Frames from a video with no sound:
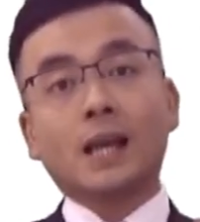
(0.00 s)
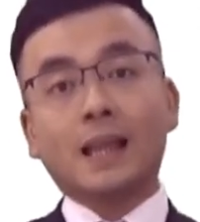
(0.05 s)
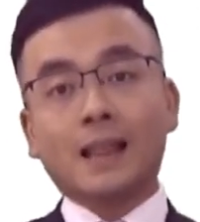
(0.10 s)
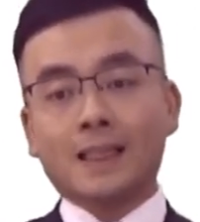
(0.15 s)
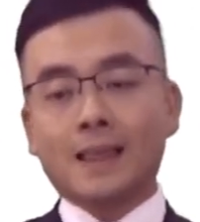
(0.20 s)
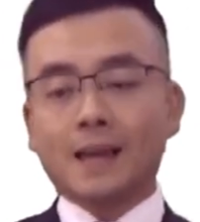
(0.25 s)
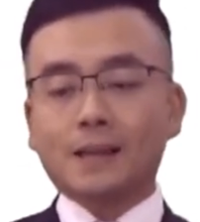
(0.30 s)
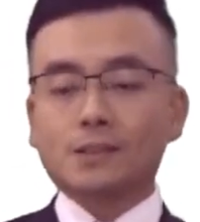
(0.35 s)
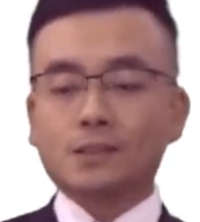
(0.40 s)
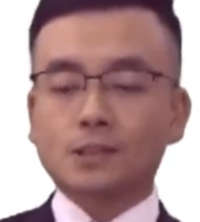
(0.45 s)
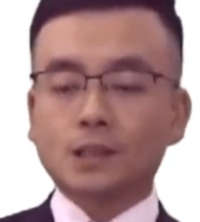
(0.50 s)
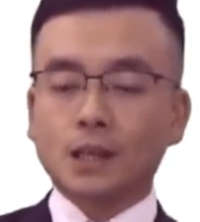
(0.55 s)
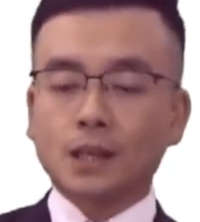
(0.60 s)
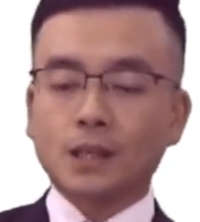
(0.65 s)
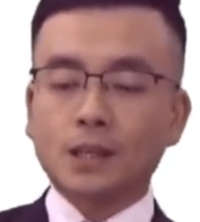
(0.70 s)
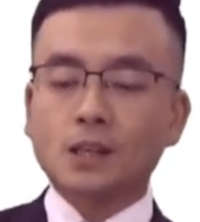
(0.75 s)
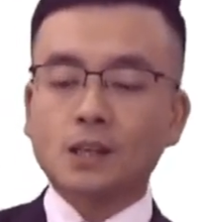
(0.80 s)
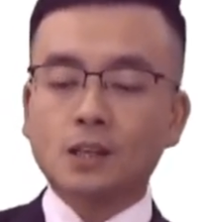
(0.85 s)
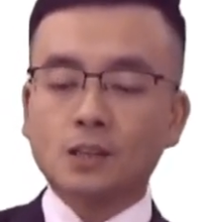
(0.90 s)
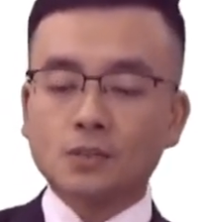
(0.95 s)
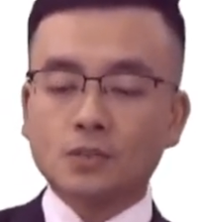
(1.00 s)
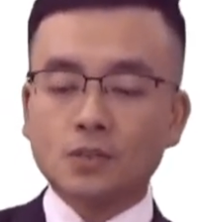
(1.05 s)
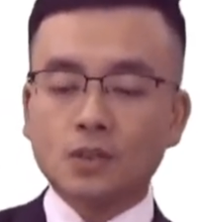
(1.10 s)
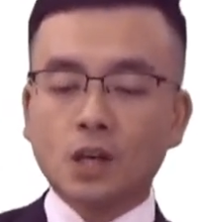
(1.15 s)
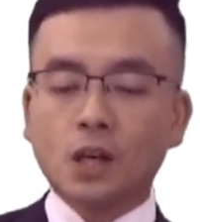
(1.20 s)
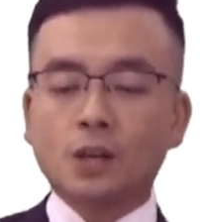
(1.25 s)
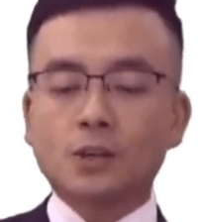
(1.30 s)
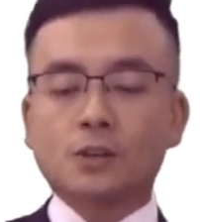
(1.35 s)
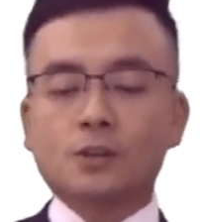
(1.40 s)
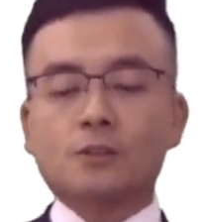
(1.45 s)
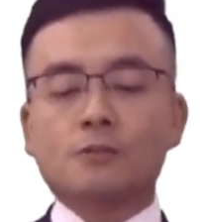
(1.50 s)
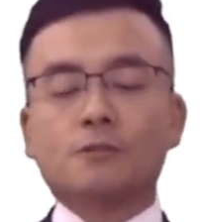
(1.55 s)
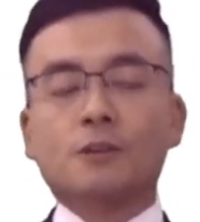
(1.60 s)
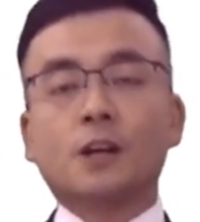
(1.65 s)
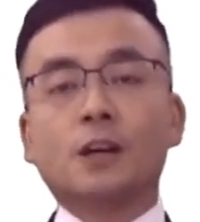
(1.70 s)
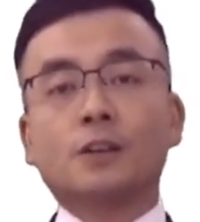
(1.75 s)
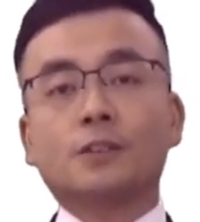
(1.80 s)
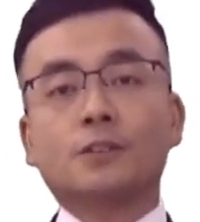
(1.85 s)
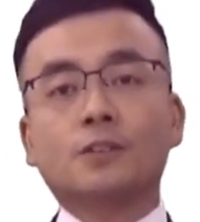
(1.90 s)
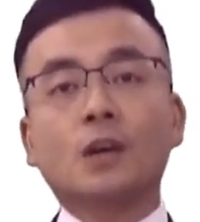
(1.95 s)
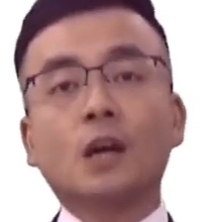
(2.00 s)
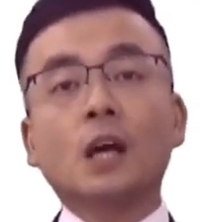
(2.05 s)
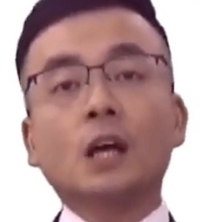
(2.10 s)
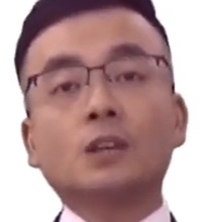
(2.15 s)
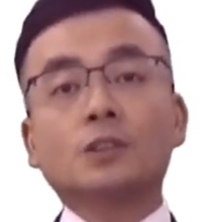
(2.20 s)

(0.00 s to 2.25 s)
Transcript: let's say, 9 of that.